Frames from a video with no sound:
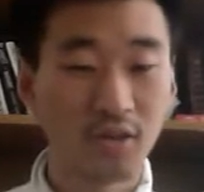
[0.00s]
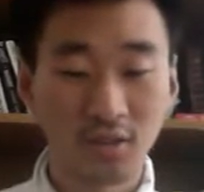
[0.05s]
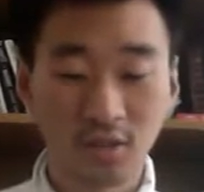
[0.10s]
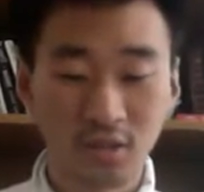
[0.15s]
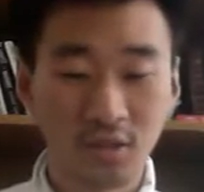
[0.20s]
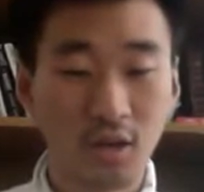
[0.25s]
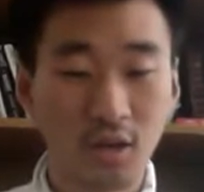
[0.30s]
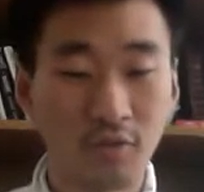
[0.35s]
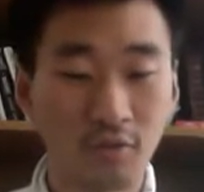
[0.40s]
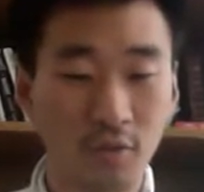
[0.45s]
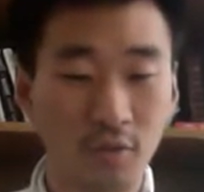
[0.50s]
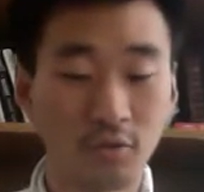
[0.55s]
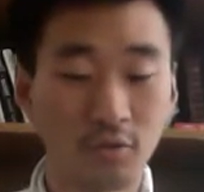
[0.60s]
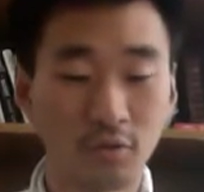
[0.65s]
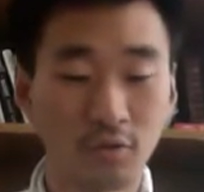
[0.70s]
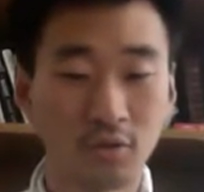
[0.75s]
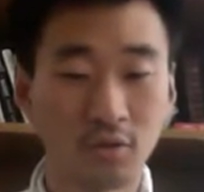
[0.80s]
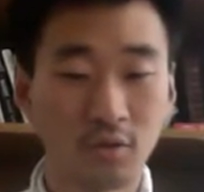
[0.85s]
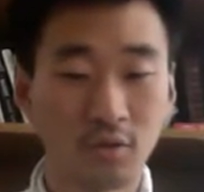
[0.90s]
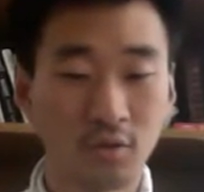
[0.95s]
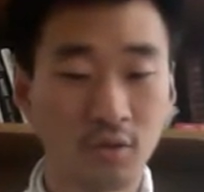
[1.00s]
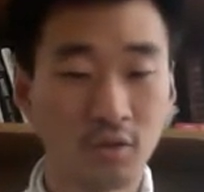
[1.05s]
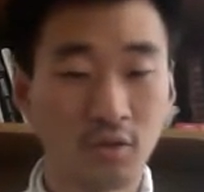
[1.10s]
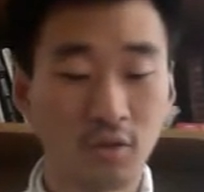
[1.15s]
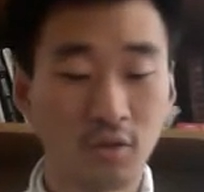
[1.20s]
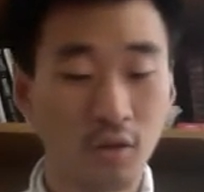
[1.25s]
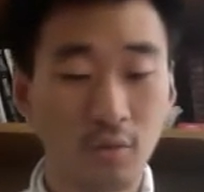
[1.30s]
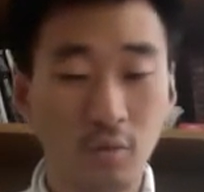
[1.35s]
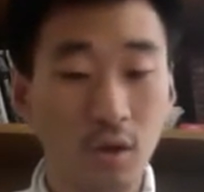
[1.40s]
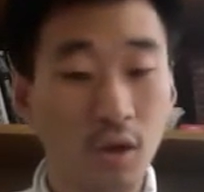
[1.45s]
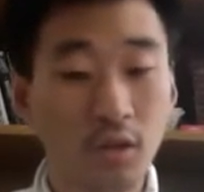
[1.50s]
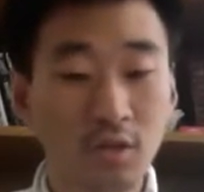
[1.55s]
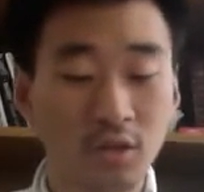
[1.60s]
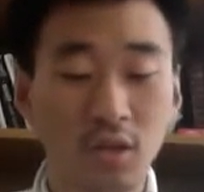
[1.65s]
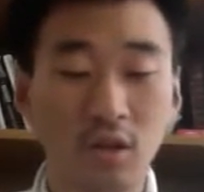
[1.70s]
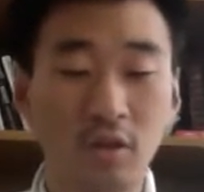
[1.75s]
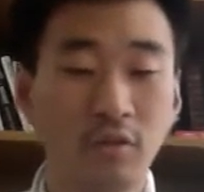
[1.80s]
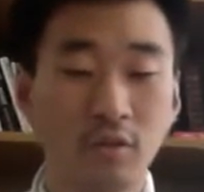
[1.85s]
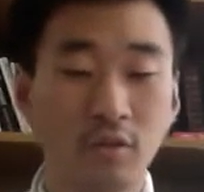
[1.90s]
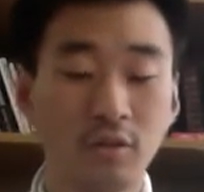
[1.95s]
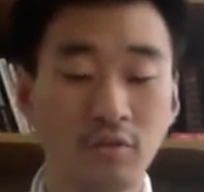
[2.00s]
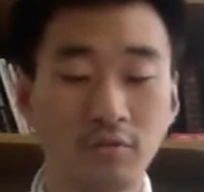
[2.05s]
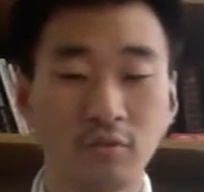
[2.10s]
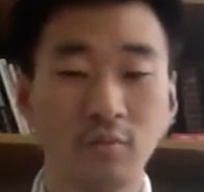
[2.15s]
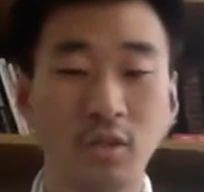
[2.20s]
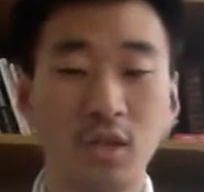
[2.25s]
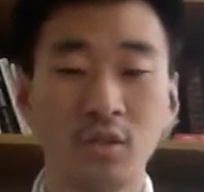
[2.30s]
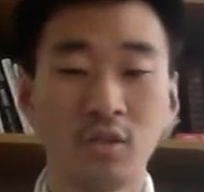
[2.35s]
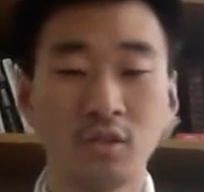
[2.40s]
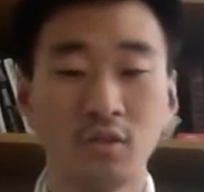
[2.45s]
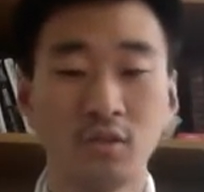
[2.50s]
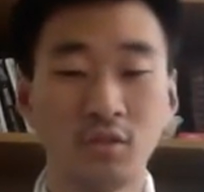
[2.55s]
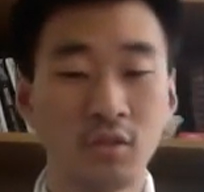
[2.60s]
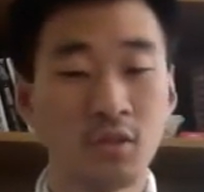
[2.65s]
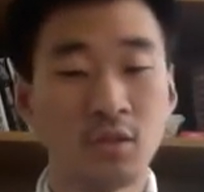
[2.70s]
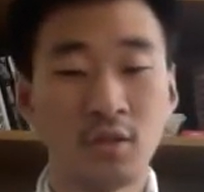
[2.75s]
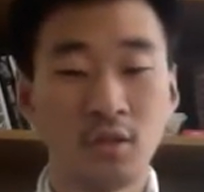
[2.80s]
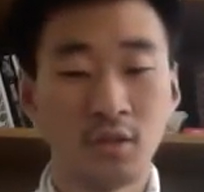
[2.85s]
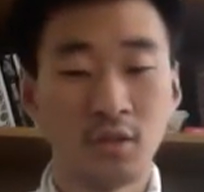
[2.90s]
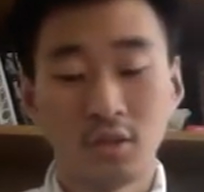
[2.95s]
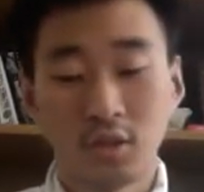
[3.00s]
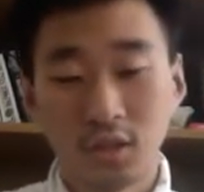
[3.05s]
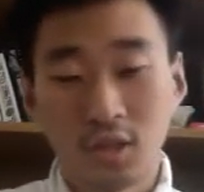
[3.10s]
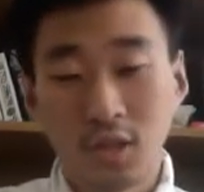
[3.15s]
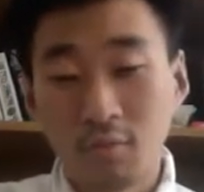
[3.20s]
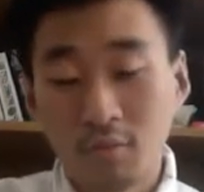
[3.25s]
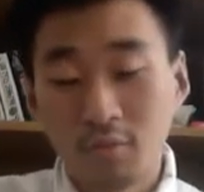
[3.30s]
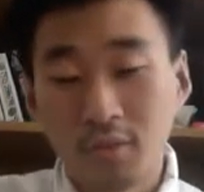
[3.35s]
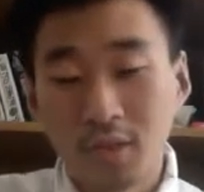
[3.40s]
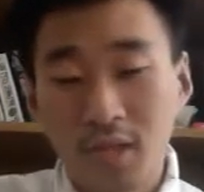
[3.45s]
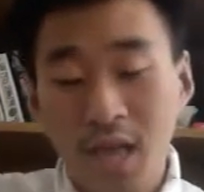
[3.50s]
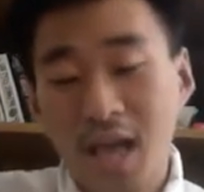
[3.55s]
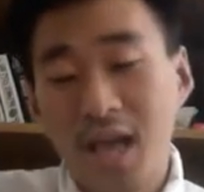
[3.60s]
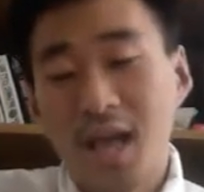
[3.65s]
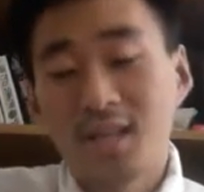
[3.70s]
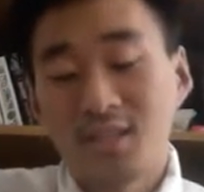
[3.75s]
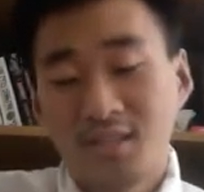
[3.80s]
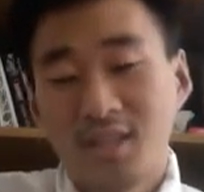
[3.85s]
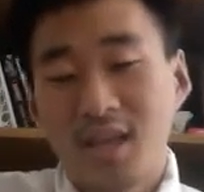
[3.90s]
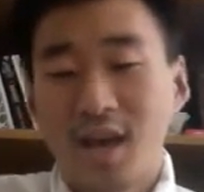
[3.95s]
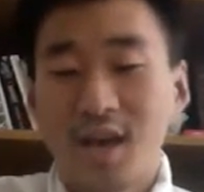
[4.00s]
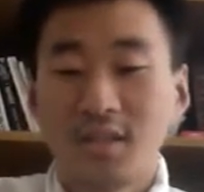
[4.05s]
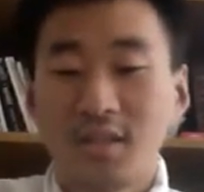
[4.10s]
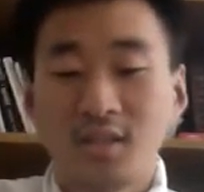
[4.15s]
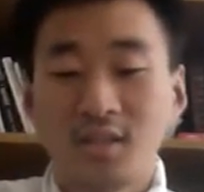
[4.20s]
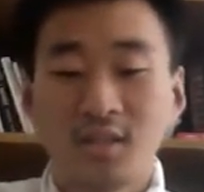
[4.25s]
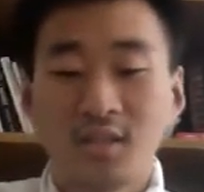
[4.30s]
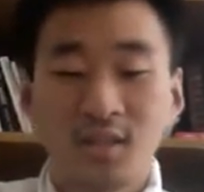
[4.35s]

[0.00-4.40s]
our cell phones, of all cell phone information, the government has that.